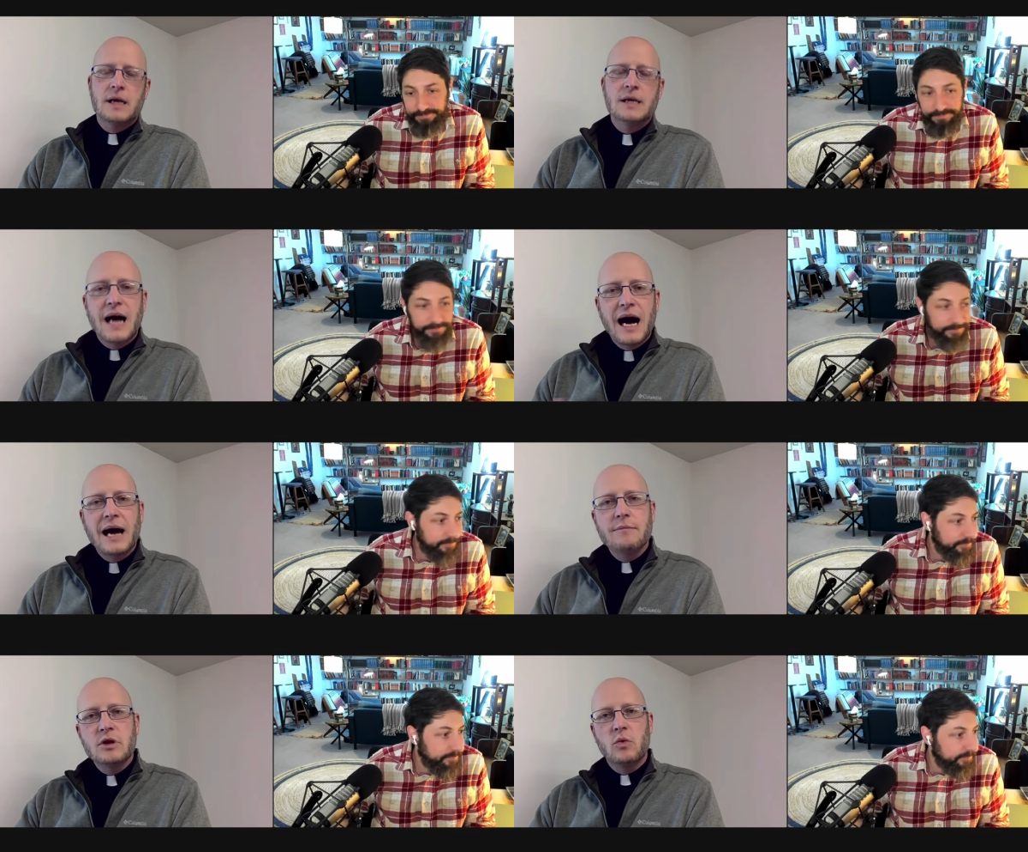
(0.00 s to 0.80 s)
Speaker 1: Because
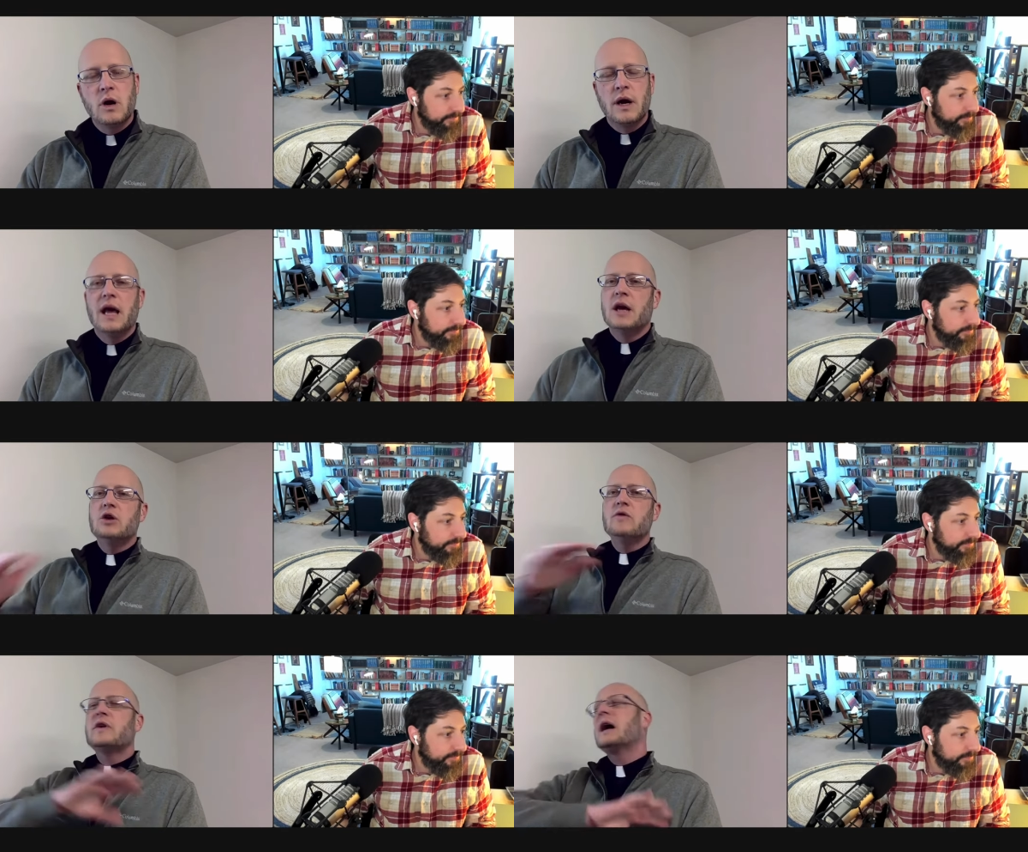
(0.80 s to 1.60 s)
I'm the one.
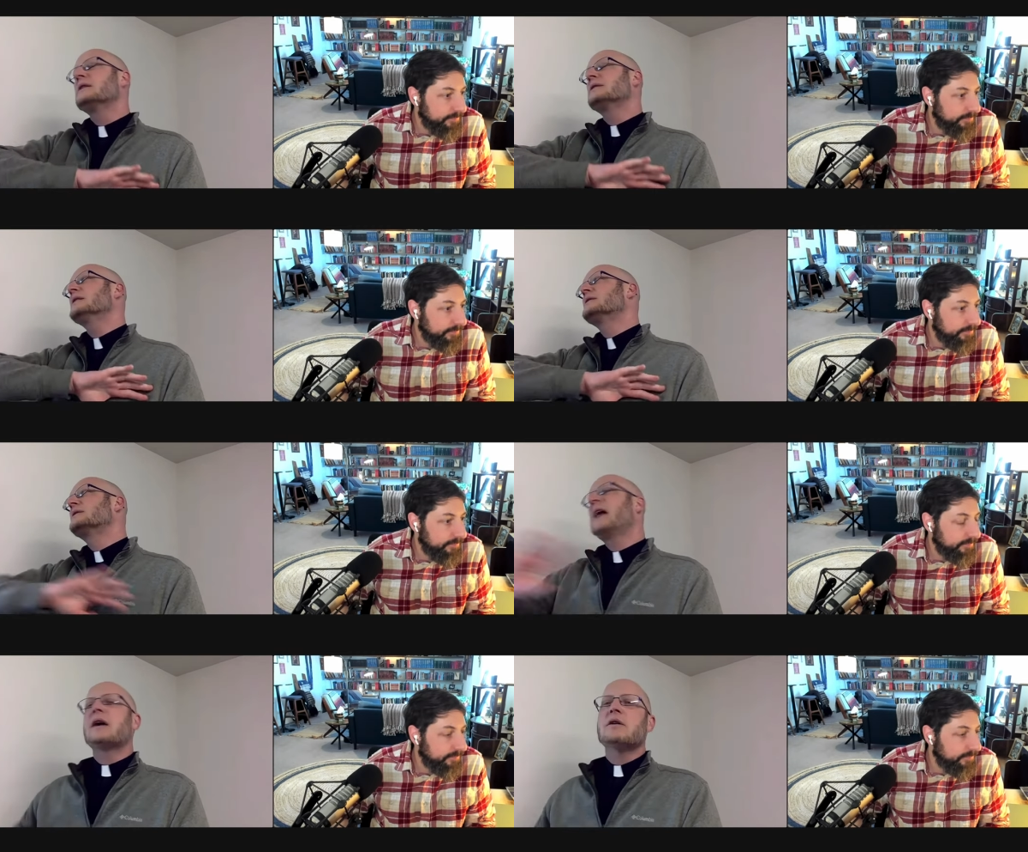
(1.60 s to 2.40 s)
You've got
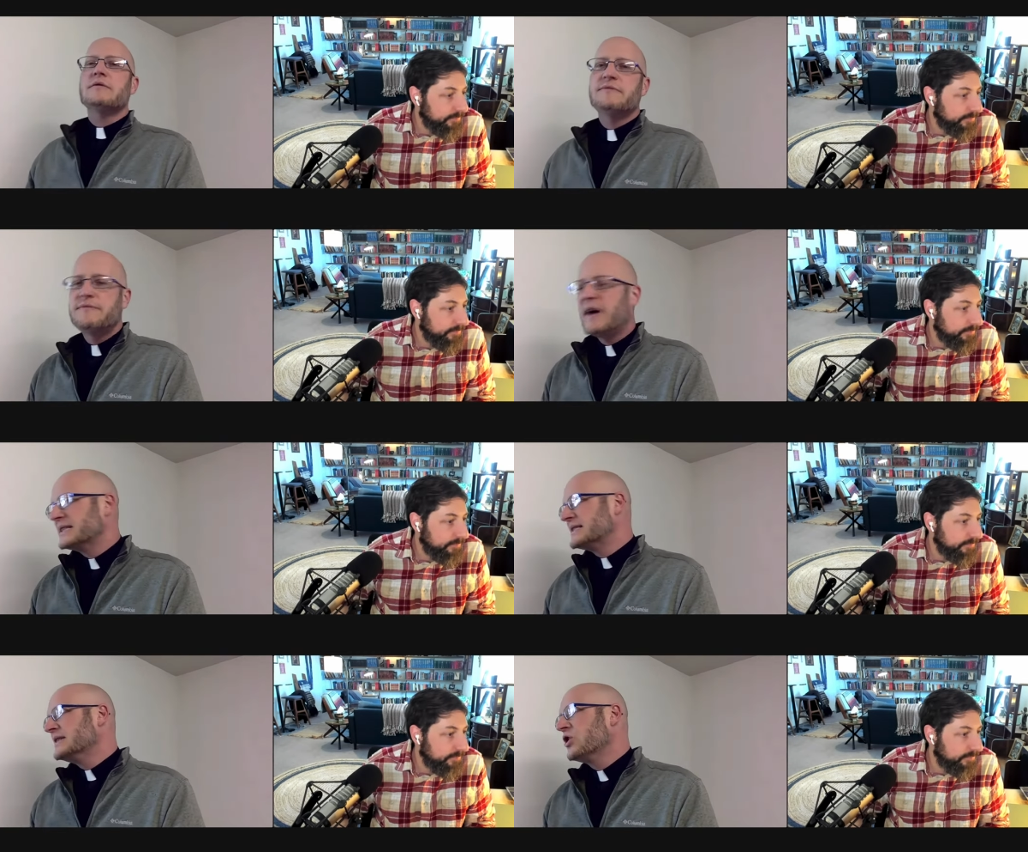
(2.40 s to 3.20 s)
this
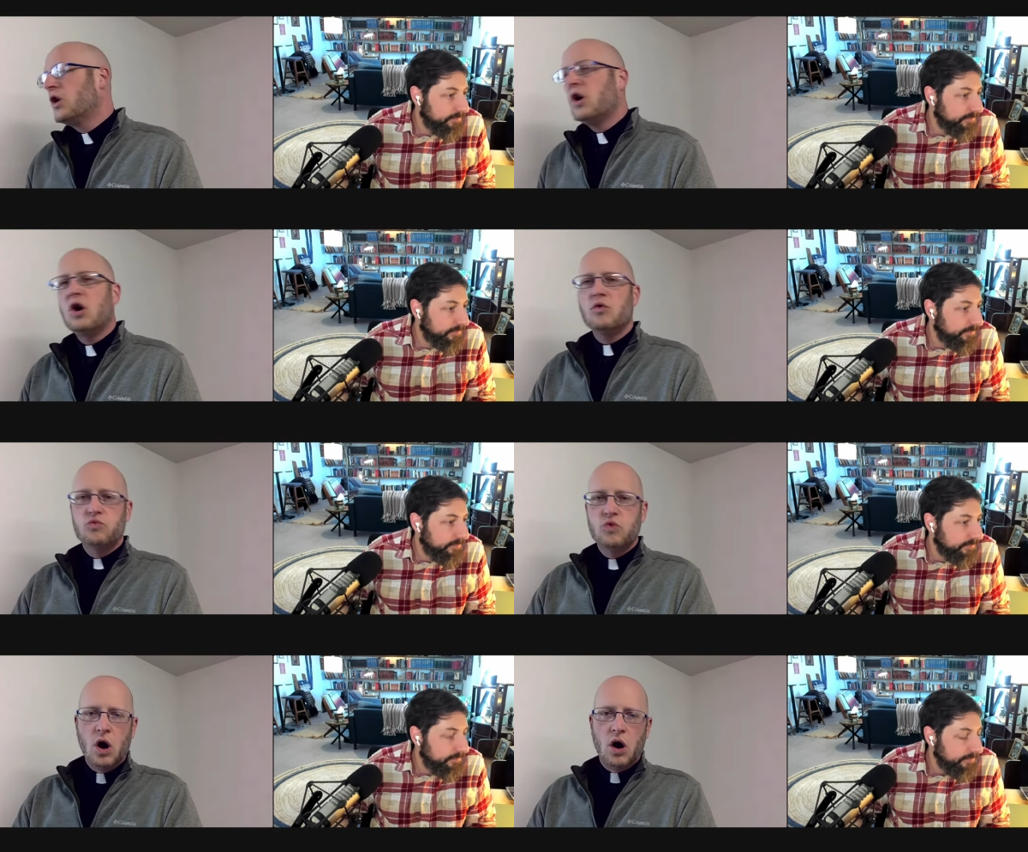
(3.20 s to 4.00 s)
sacrificing all
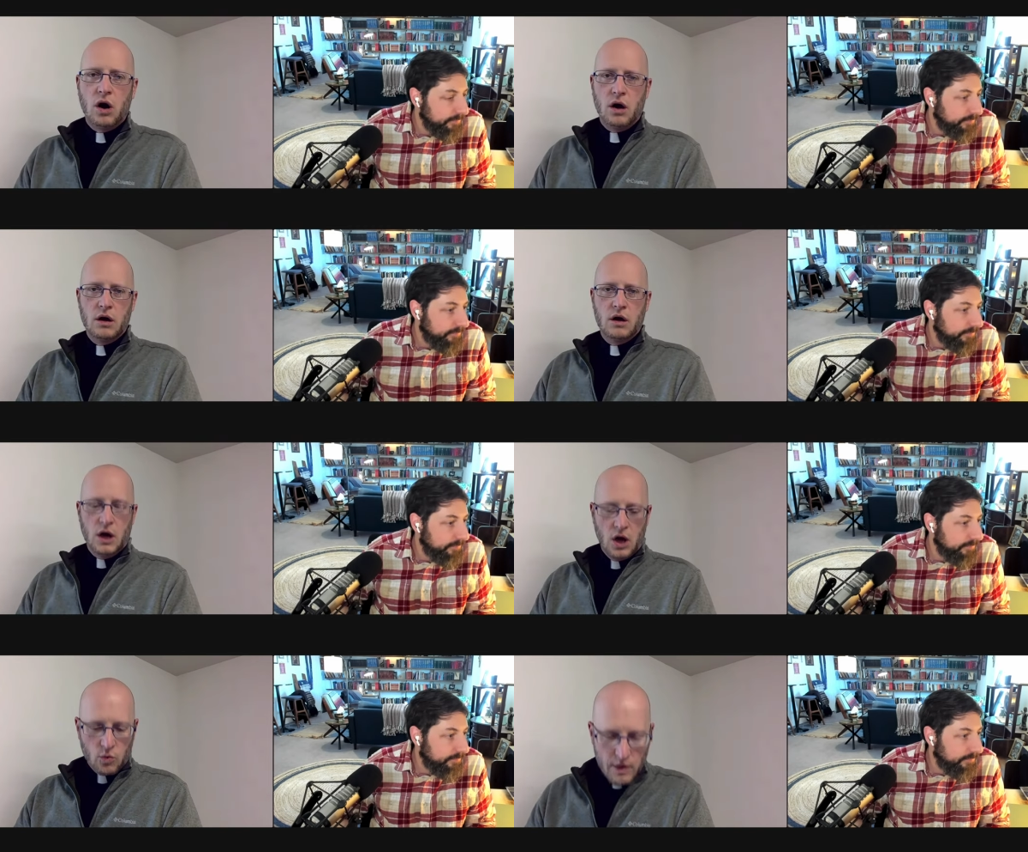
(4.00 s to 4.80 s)
wrong.
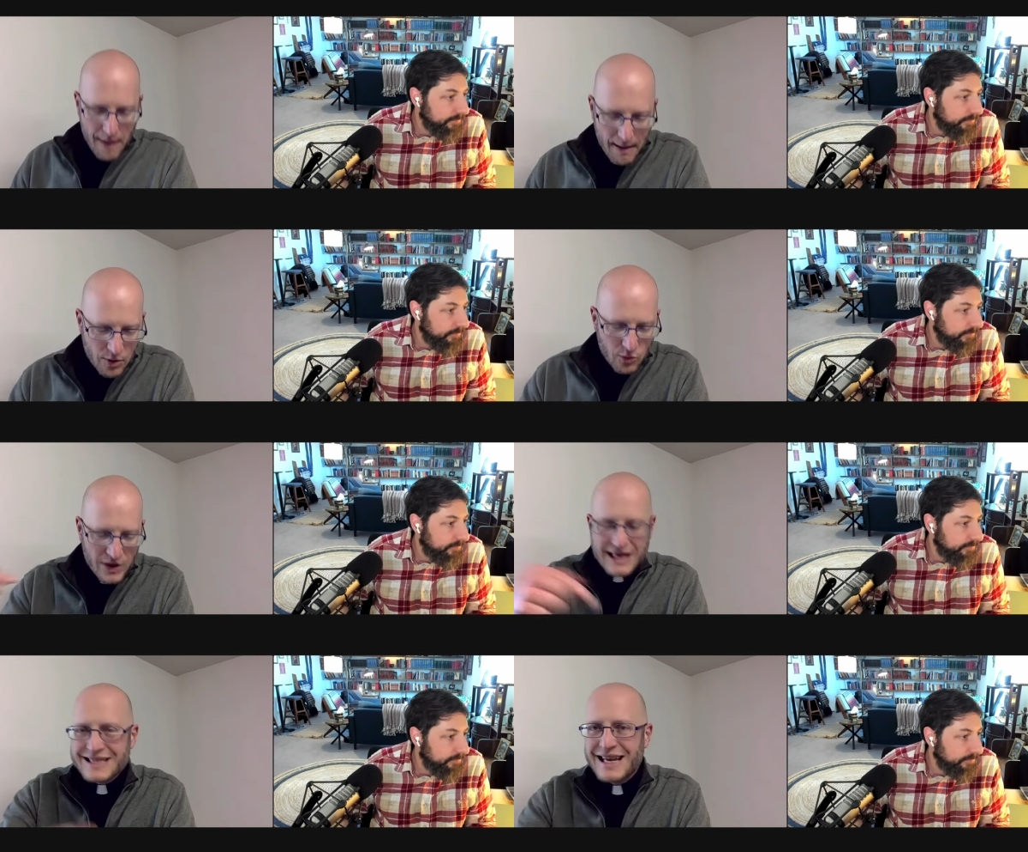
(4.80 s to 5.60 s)
Remember
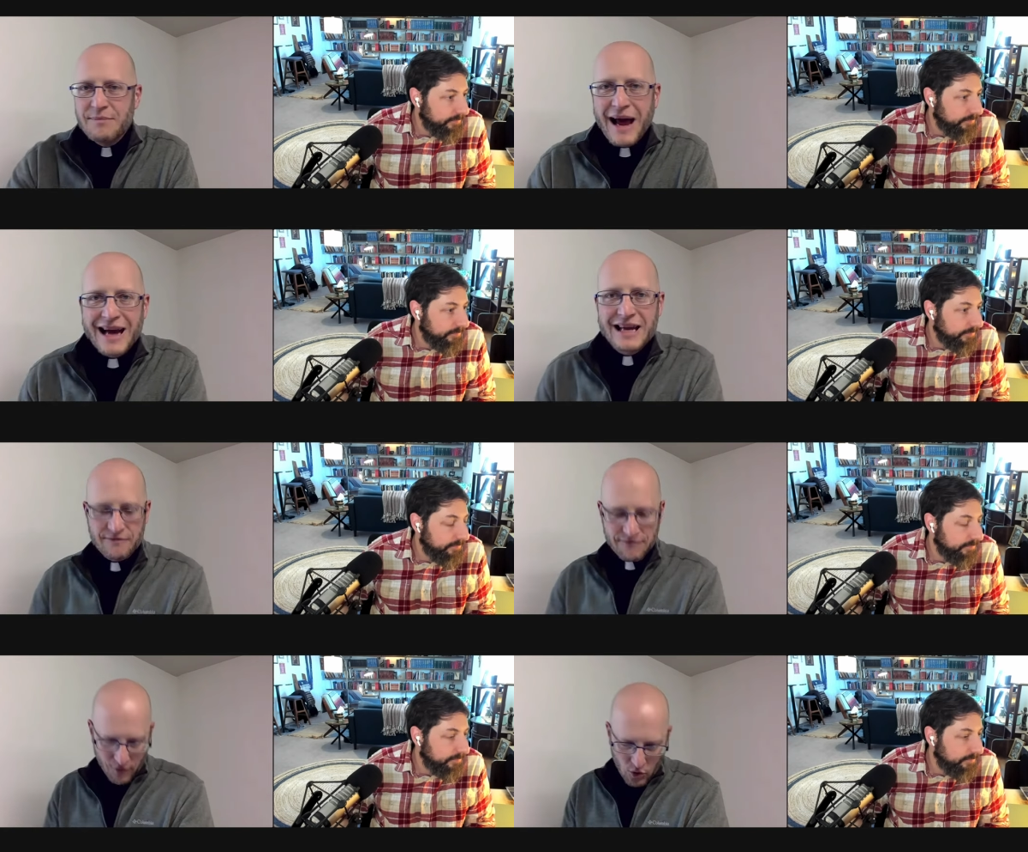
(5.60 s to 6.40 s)
what he said back
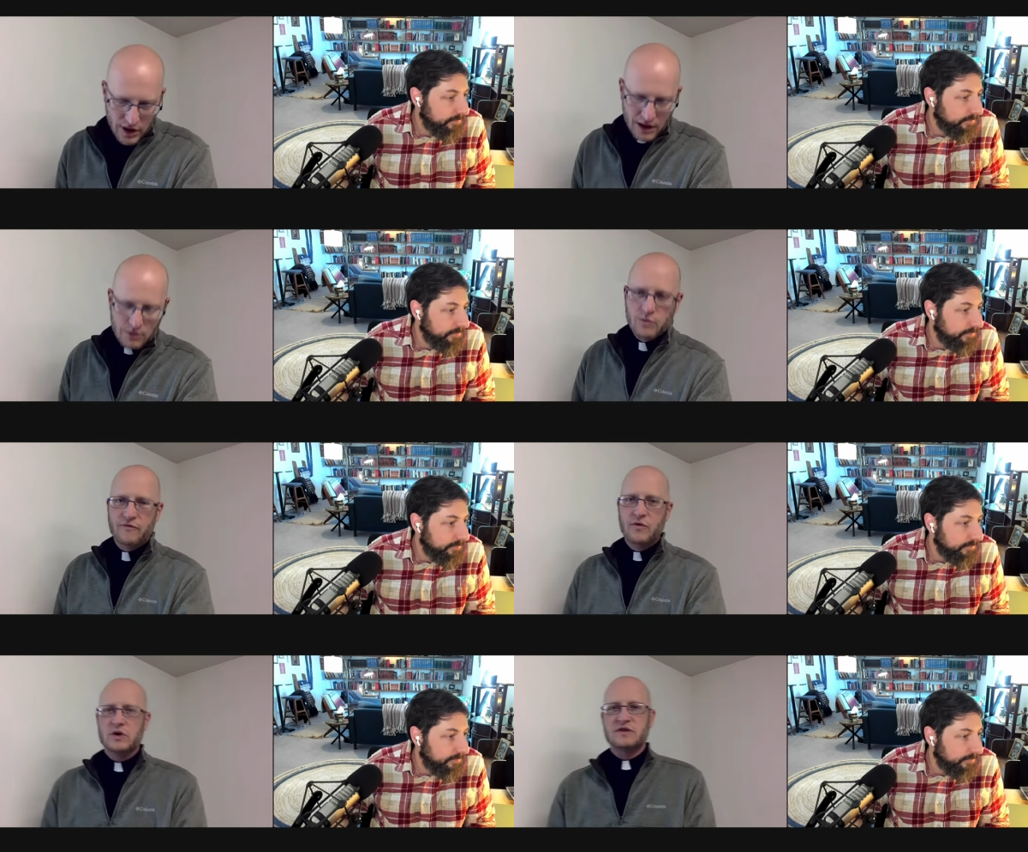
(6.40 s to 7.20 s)
in four and
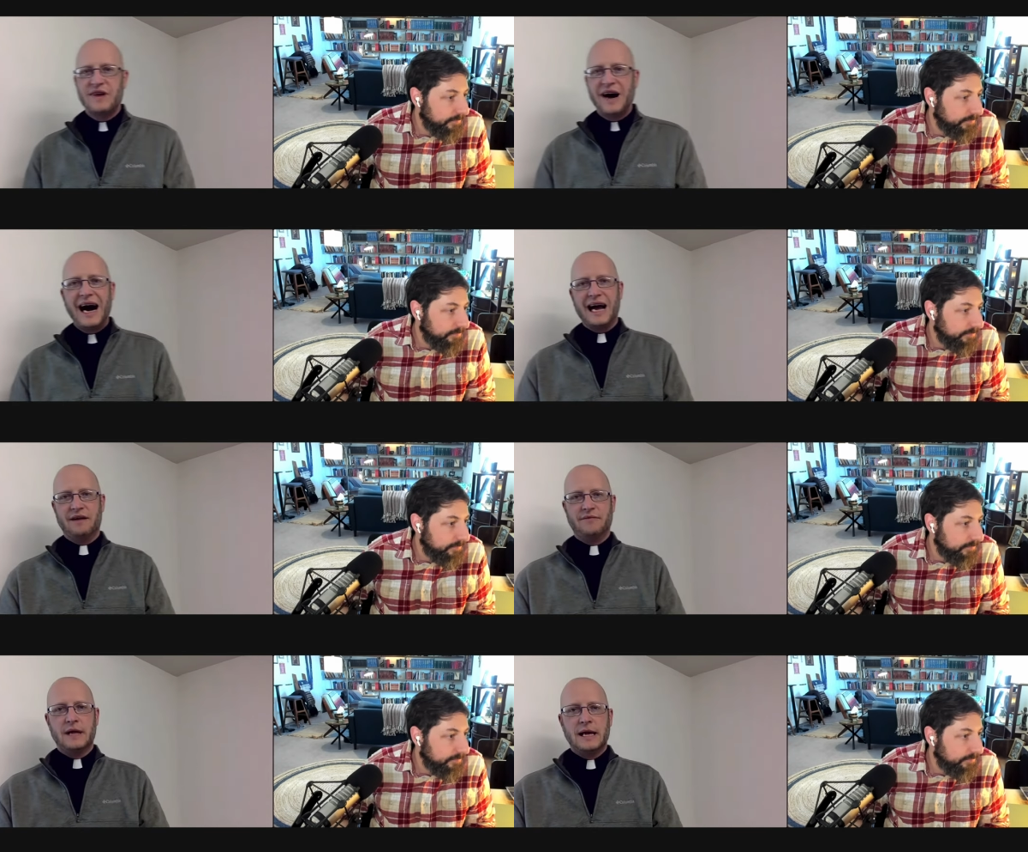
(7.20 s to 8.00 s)
verse five